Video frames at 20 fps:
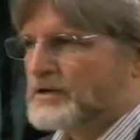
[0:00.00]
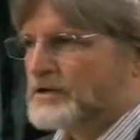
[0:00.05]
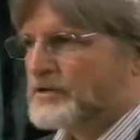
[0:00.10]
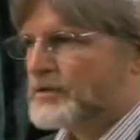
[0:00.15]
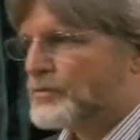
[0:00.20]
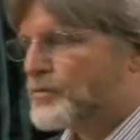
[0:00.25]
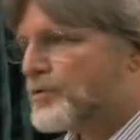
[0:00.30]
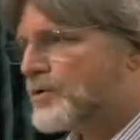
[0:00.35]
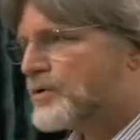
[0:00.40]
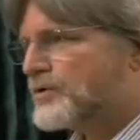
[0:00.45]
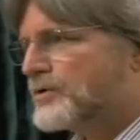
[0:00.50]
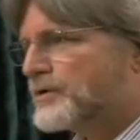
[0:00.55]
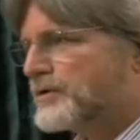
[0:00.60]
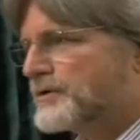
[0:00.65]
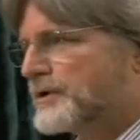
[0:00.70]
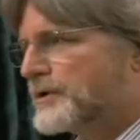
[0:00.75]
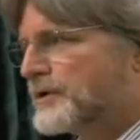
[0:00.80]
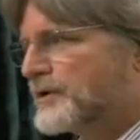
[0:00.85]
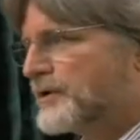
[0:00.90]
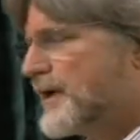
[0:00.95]
The
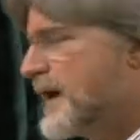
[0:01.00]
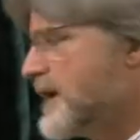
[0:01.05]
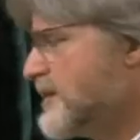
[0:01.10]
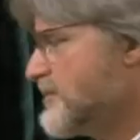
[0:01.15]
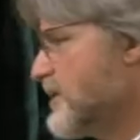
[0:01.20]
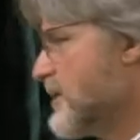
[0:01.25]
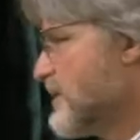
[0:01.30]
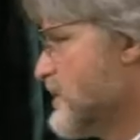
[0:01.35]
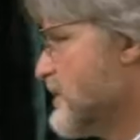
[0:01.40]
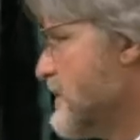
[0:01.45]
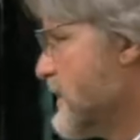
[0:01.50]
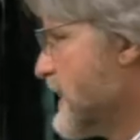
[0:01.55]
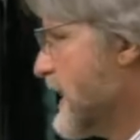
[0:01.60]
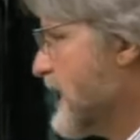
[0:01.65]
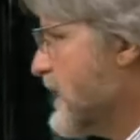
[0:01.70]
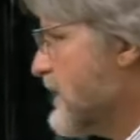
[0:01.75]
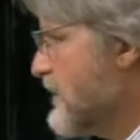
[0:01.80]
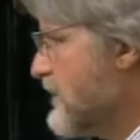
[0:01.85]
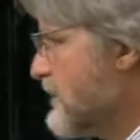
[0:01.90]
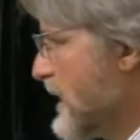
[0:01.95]
world, you know, I have
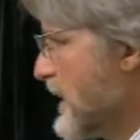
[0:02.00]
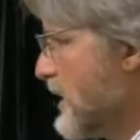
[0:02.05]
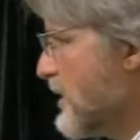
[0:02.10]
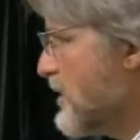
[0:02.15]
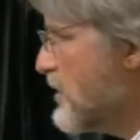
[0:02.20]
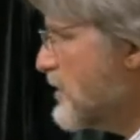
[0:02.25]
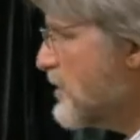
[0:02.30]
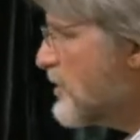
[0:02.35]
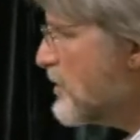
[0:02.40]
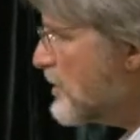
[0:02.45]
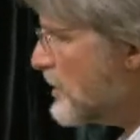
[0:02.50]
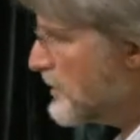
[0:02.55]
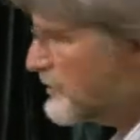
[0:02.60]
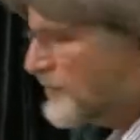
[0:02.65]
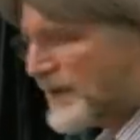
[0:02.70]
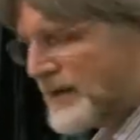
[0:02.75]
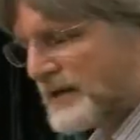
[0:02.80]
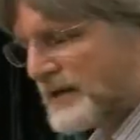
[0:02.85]
a whole